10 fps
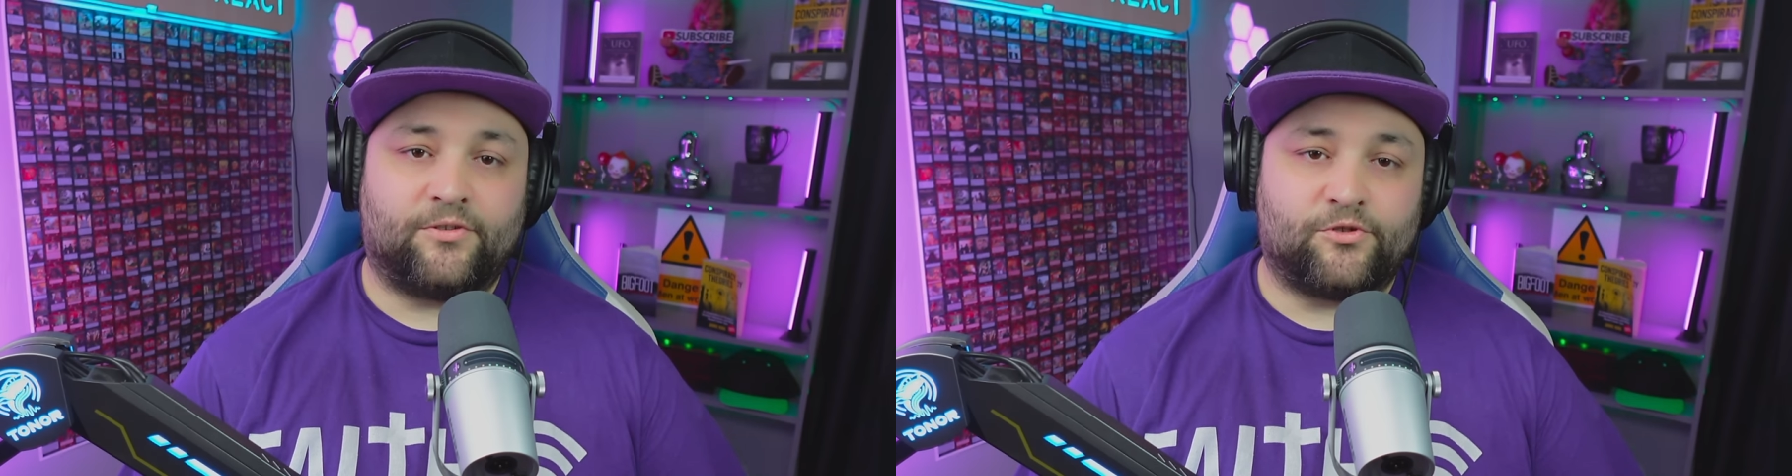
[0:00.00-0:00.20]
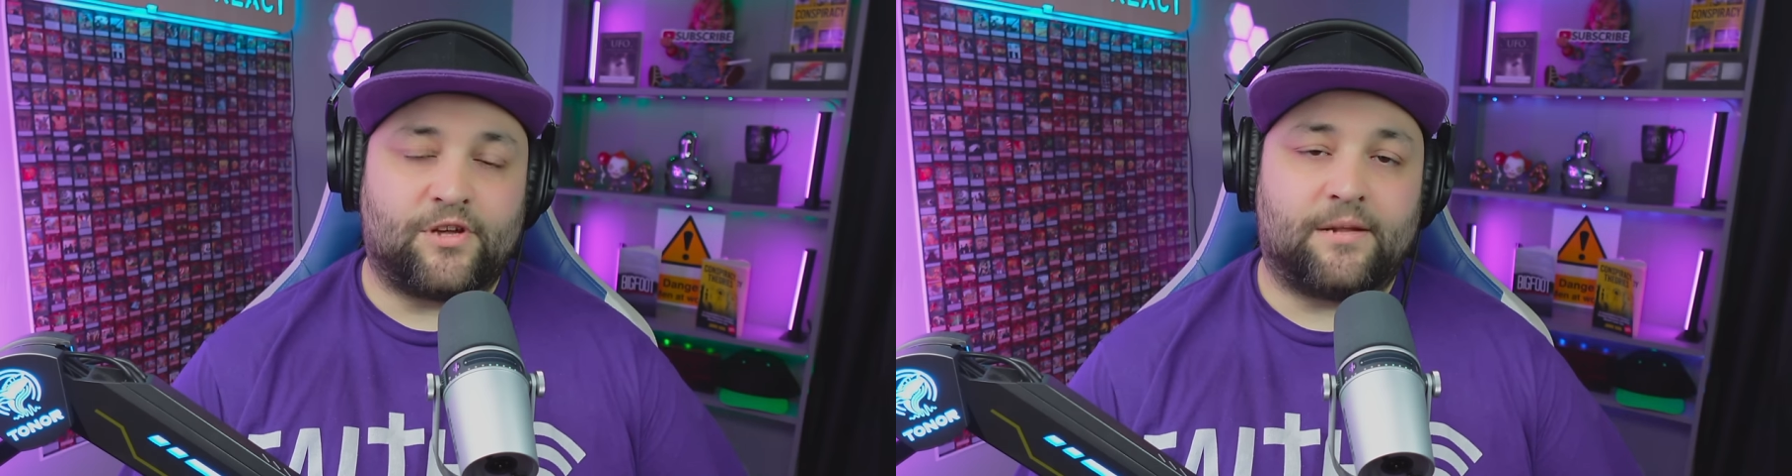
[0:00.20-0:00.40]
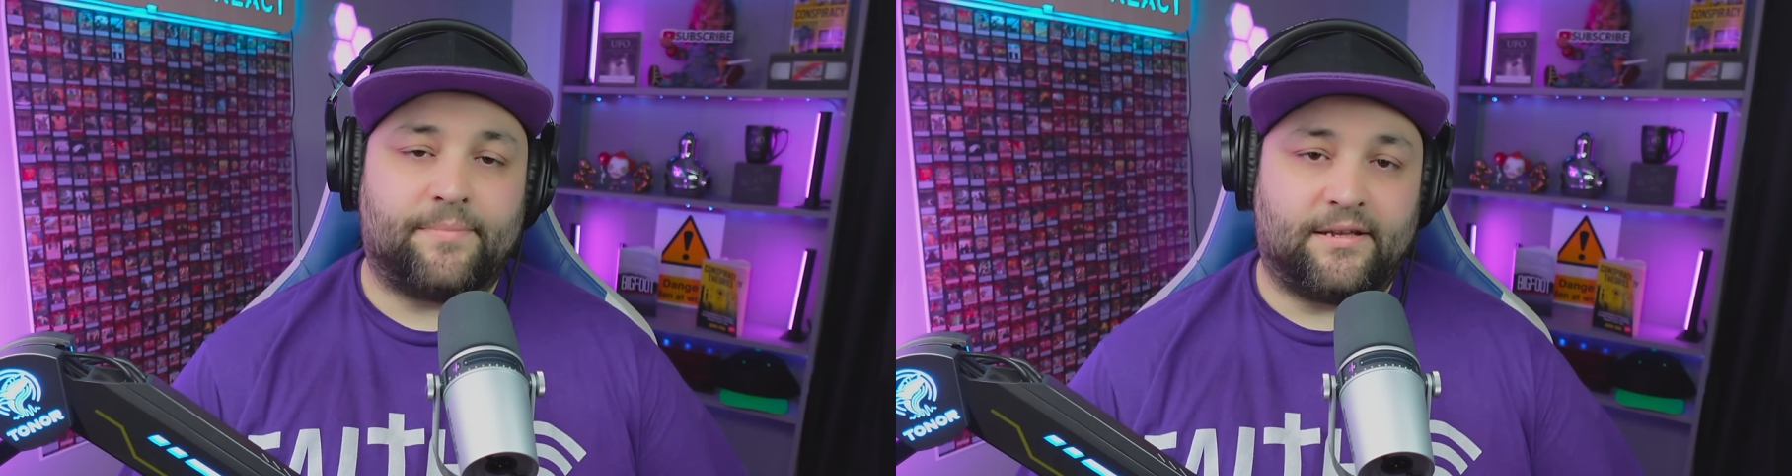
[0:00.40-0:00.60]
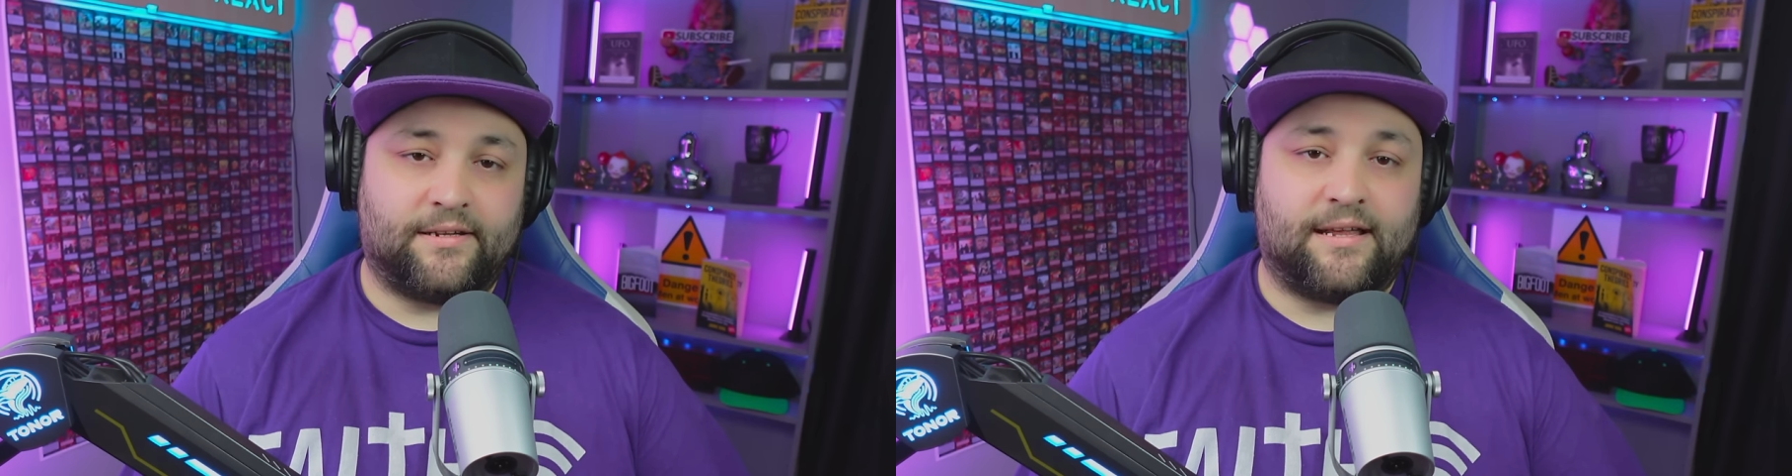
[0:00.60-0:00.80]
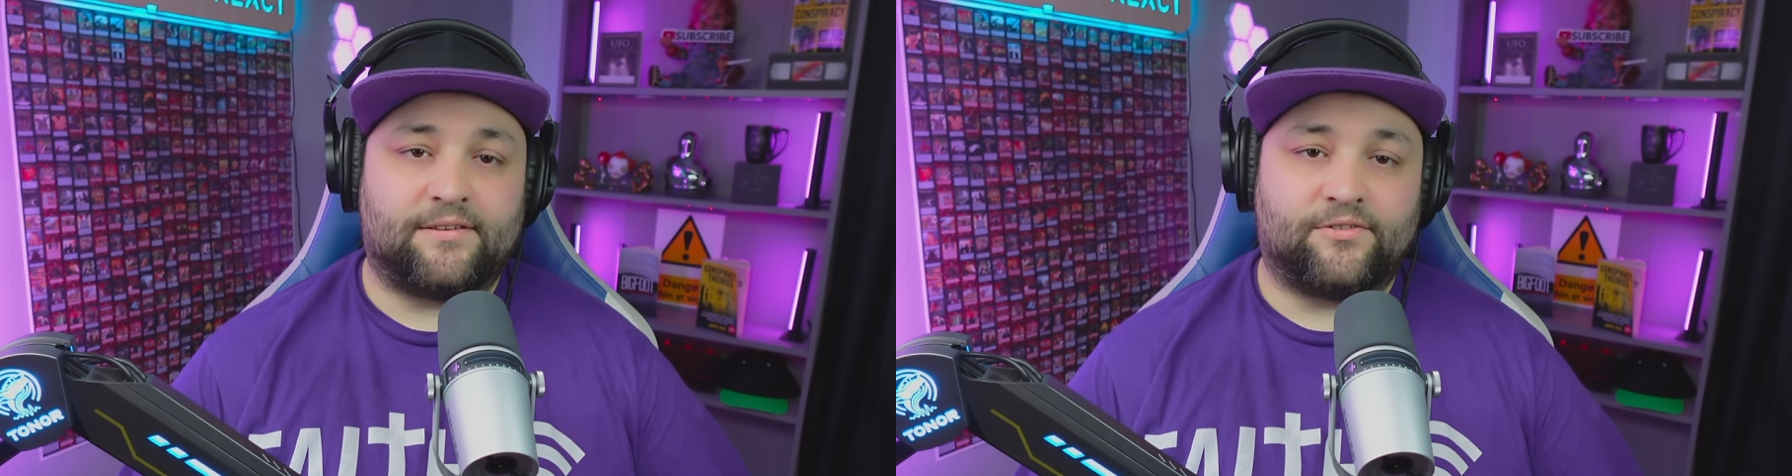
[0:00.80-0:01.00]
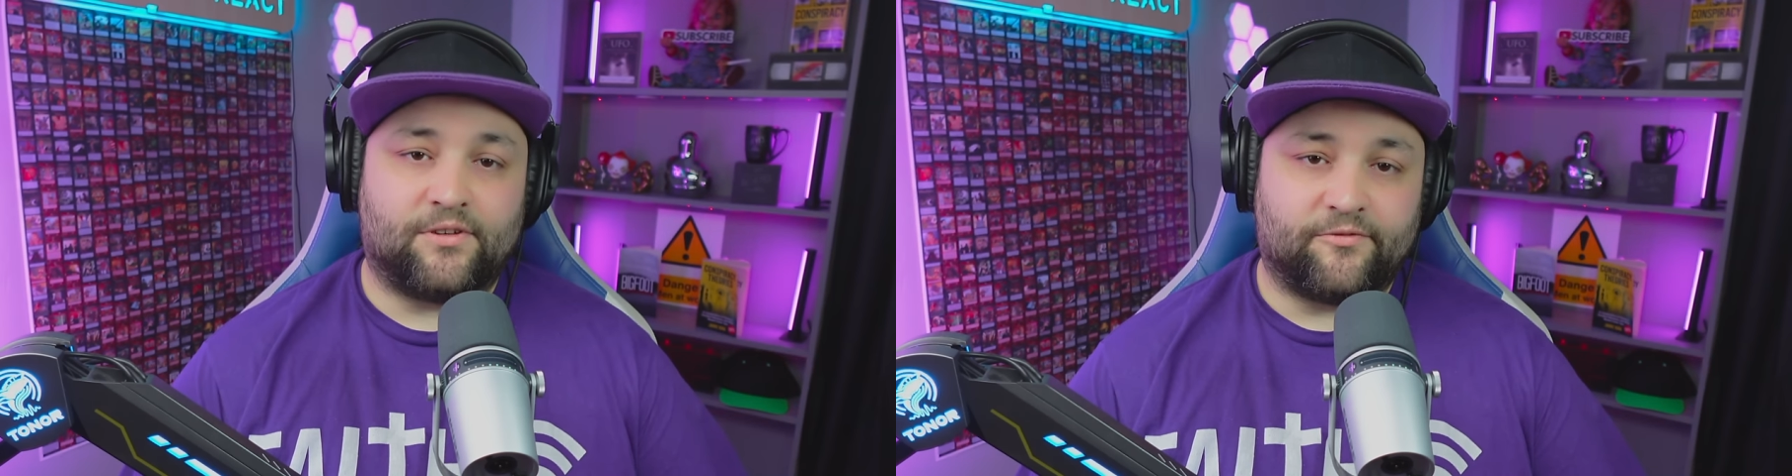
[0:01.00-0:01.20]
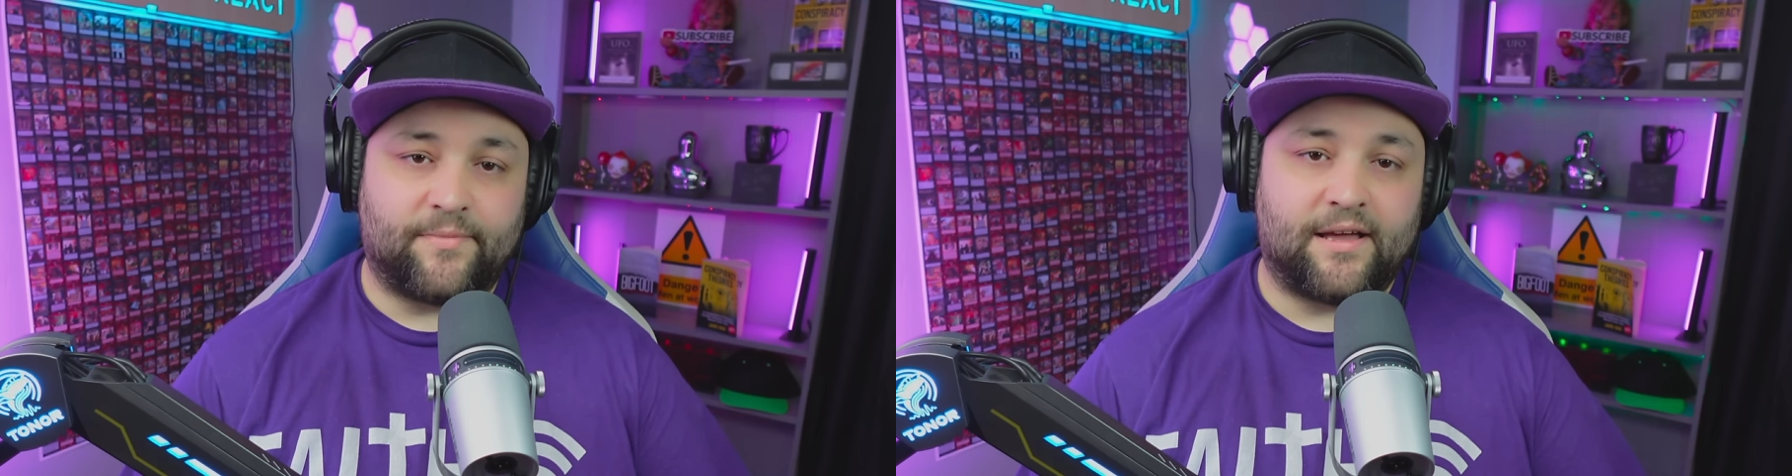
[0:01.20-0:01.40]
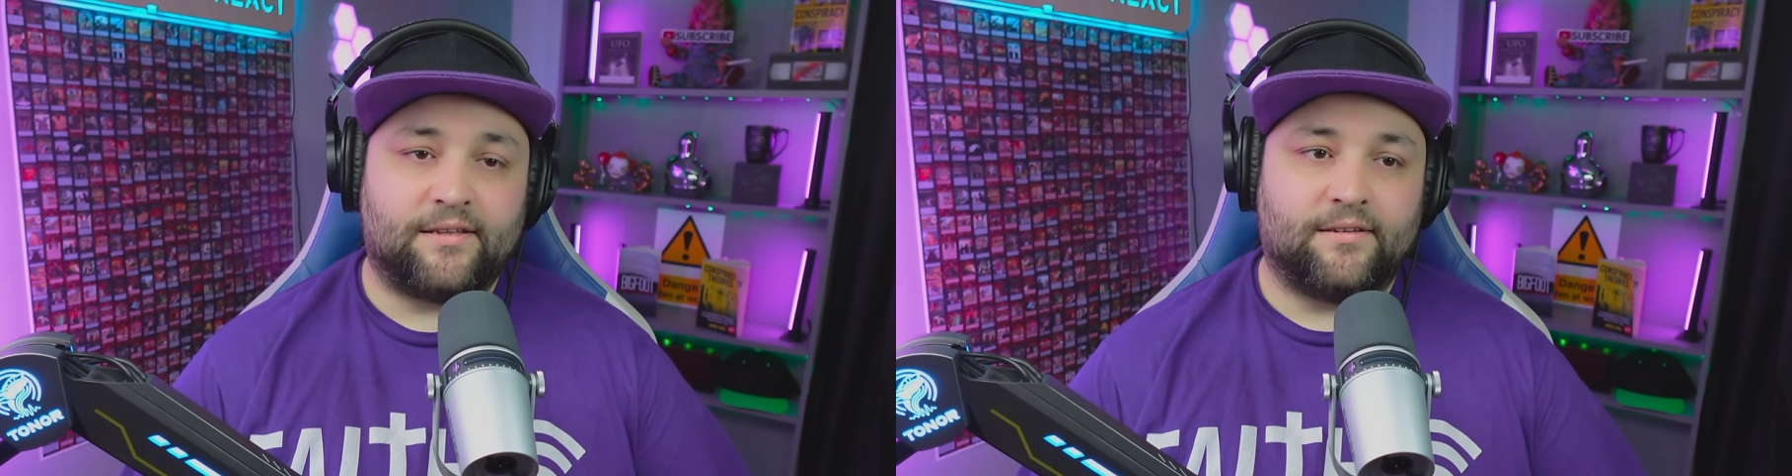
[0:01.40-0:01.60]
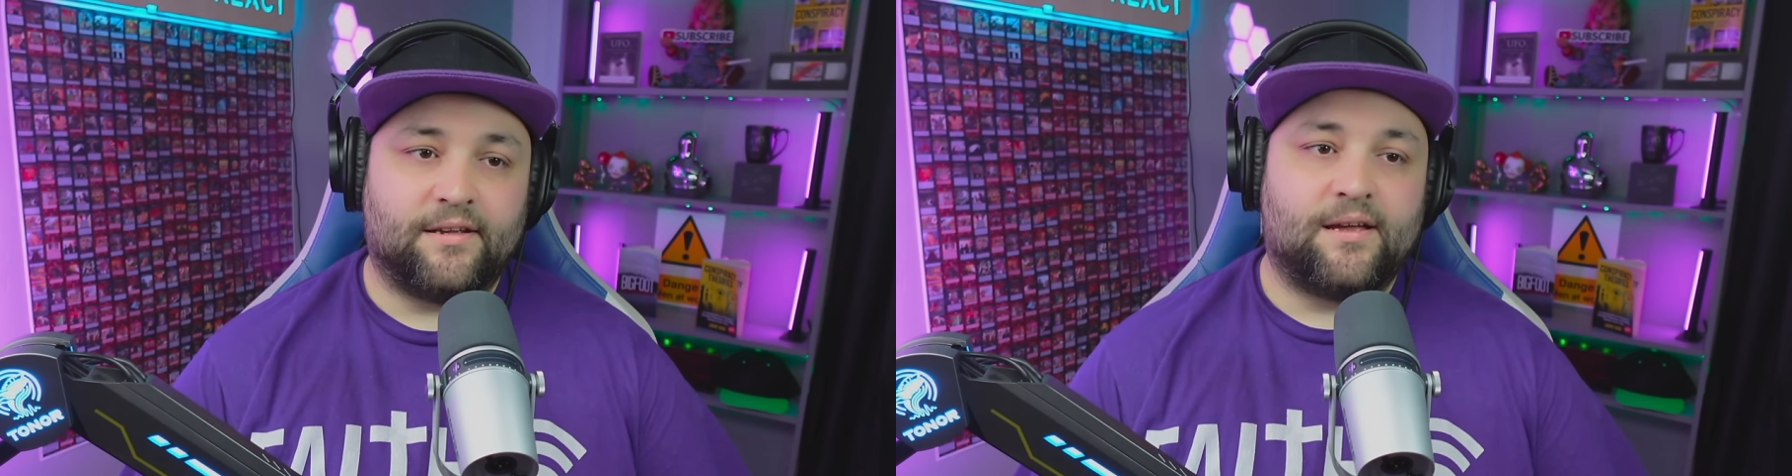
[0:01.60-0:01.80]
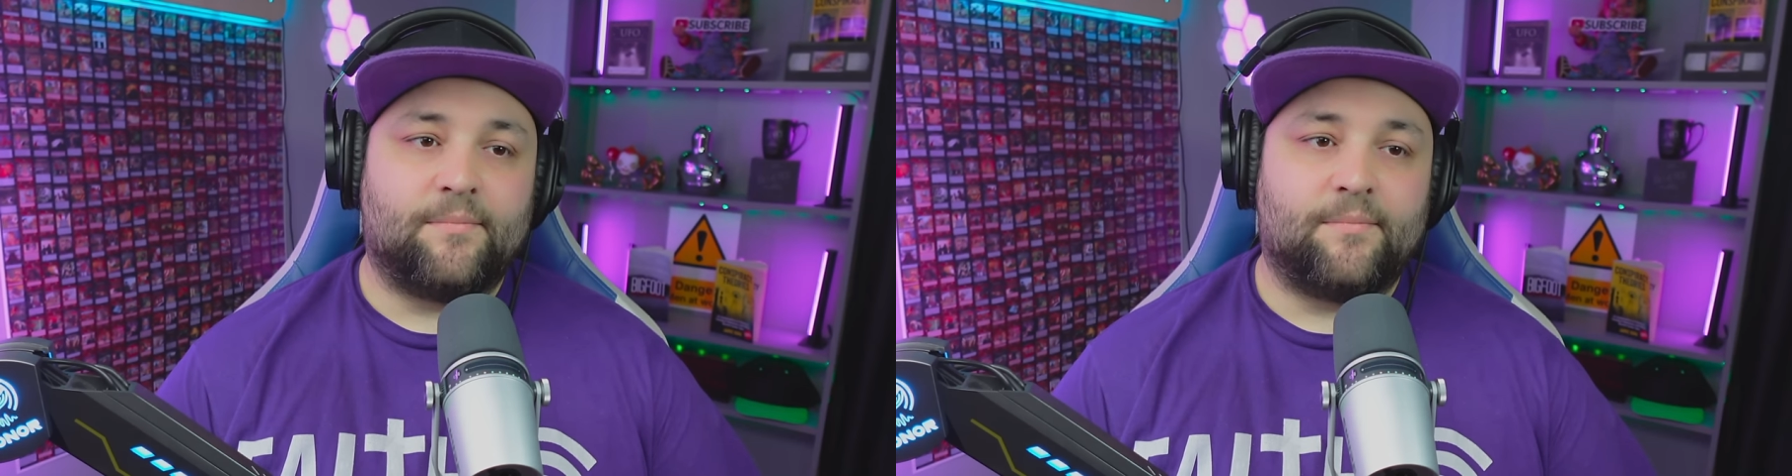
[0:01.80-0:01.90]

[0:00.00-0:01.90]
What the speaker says: so shall it be in the days of the Son of Man.